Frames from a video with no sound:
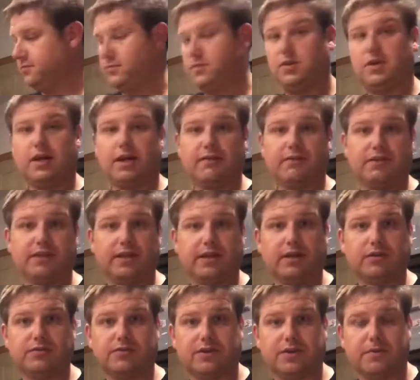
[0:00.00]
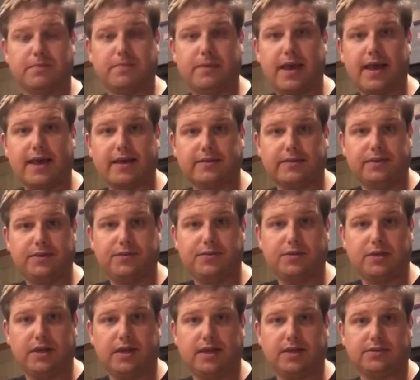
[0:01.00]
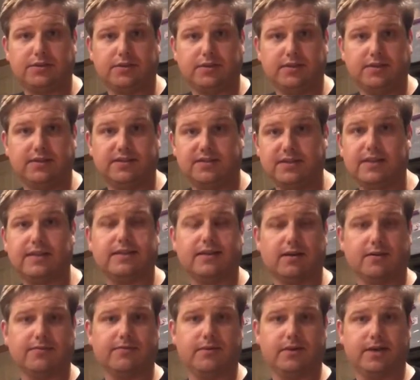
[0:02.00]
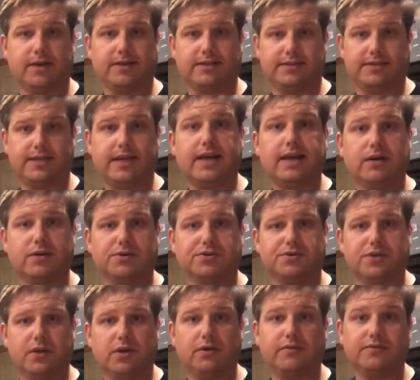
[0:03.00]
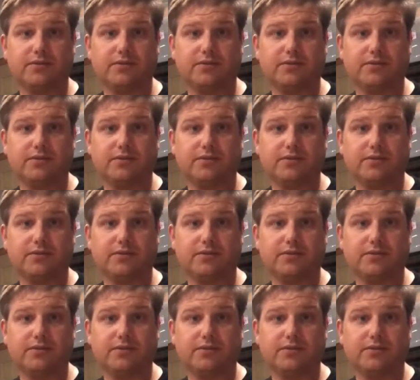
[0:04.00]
You got everything else in your pack that you can actually sit there for the next day or so.